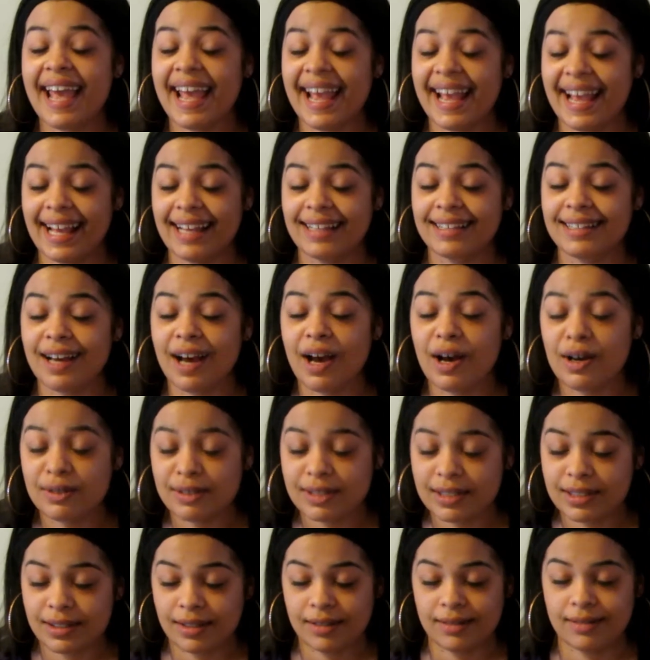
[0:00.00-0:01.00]
And
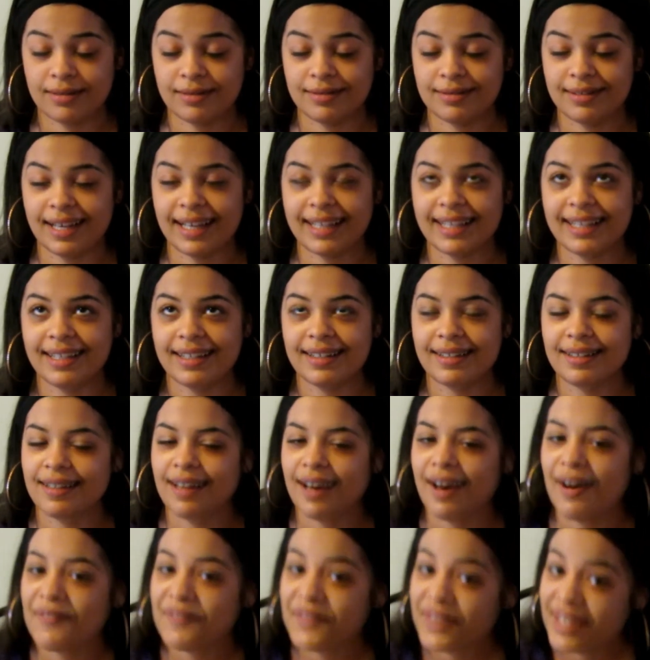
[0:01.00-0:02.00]
also,
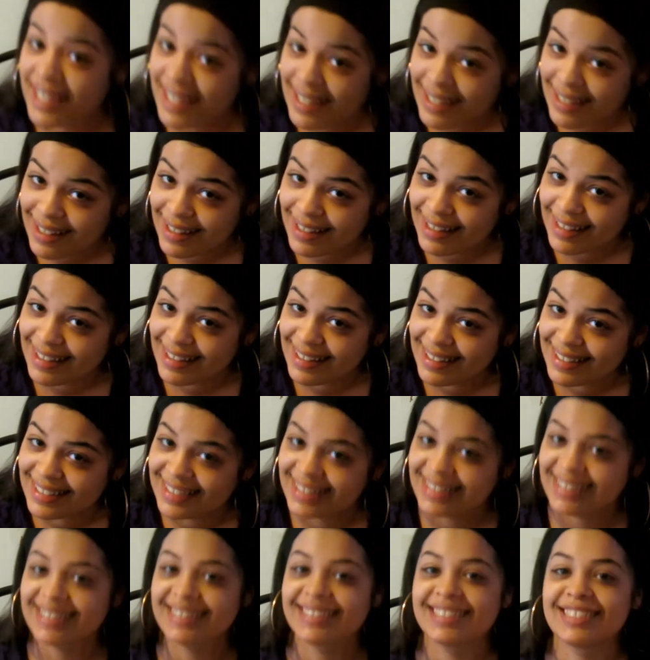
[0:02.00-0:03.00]
not forget,
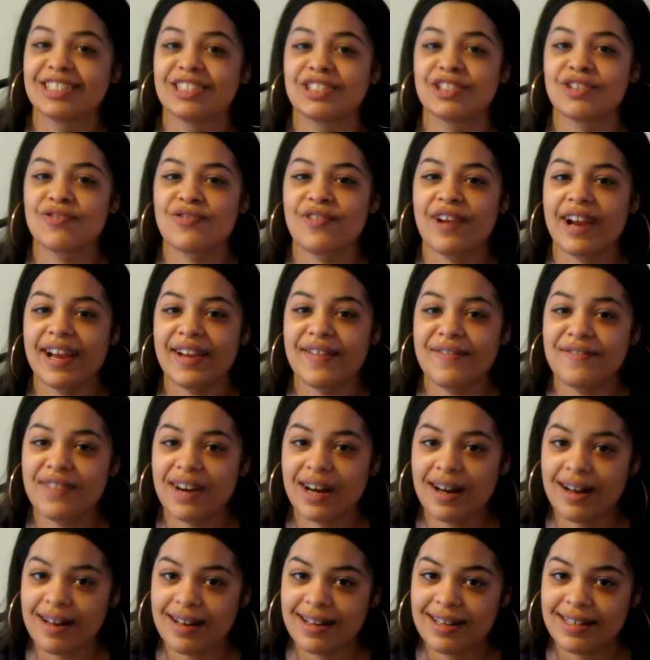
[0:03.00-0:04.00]
Charay
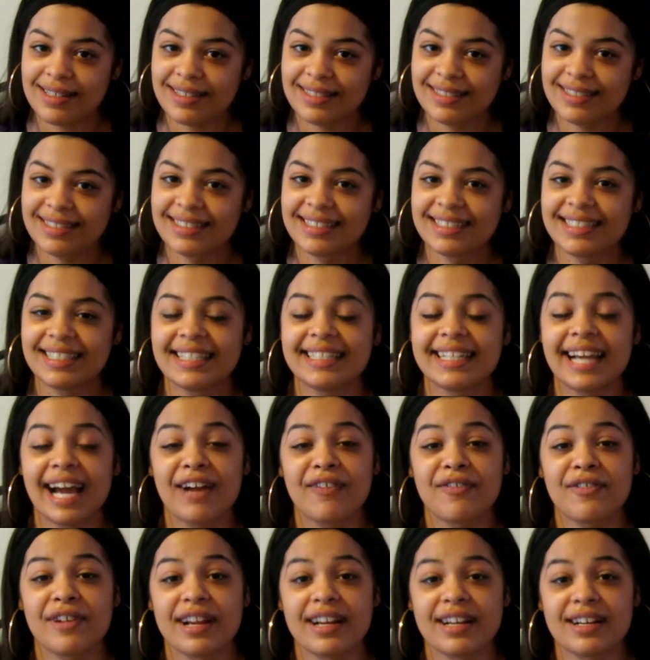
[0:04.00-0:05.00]
Vaughn, the
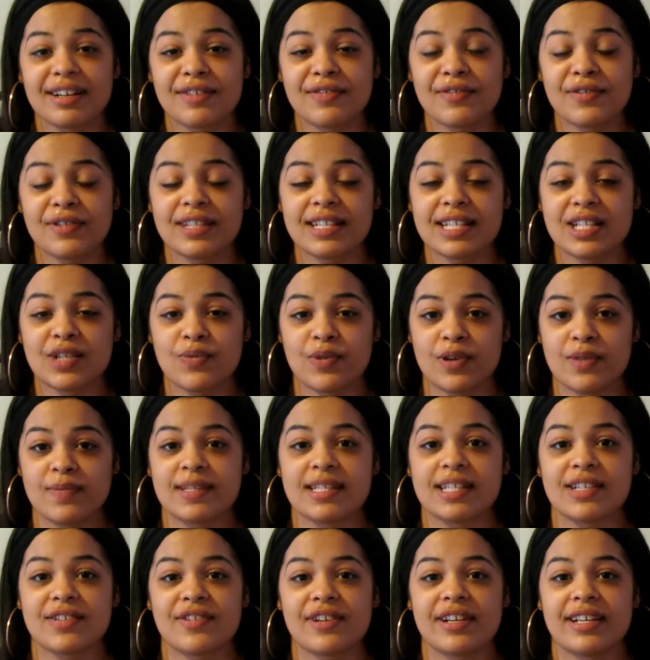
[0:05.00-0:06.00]
director for this web
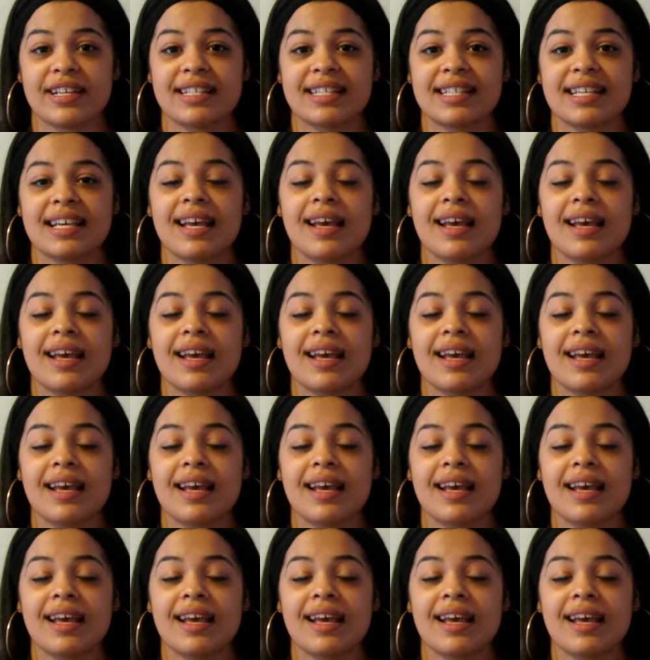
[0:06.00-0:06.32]
series.